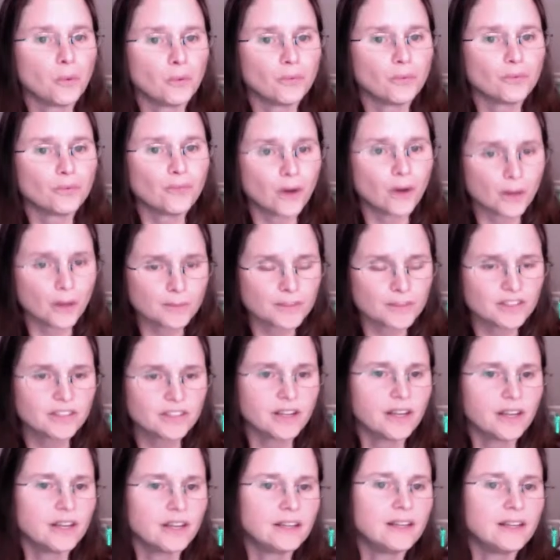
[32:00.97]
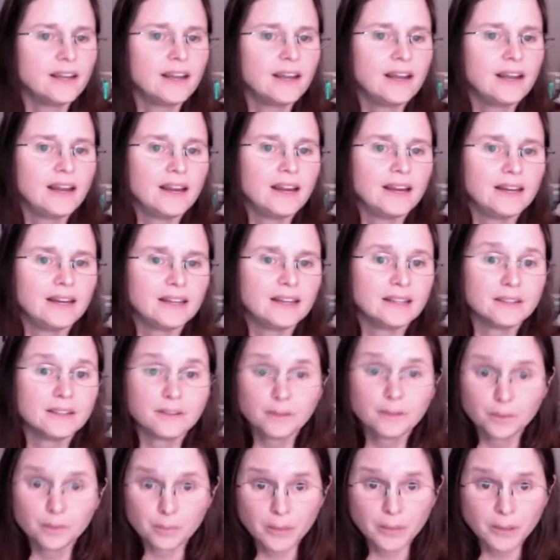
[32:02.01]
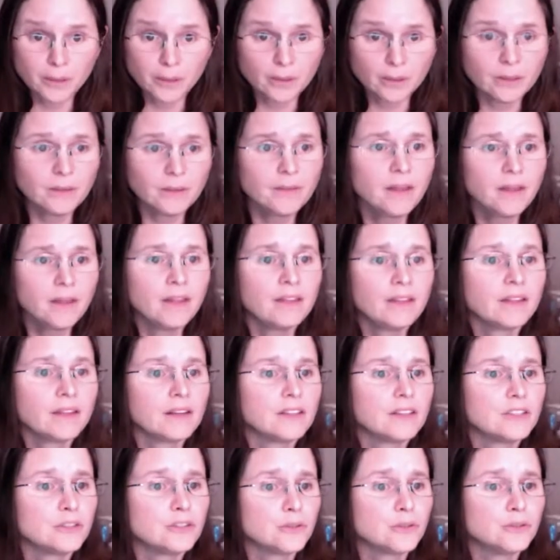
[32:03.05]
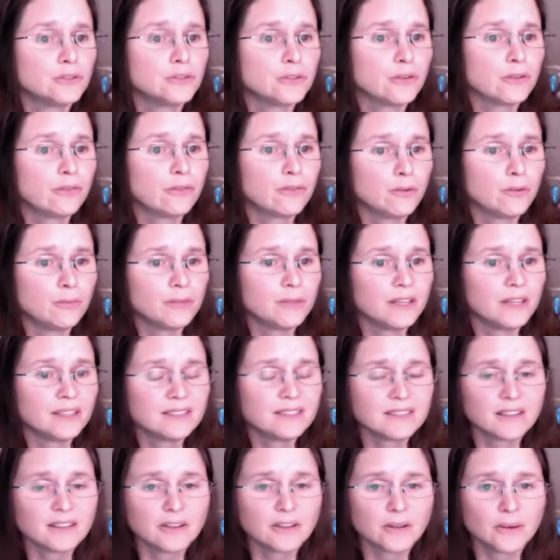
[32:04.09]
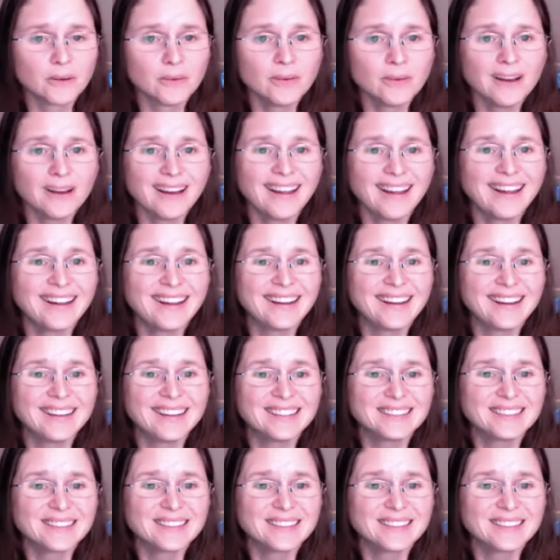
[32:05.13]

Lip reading: farmstead and the mill that I showed you a few minutes ago. And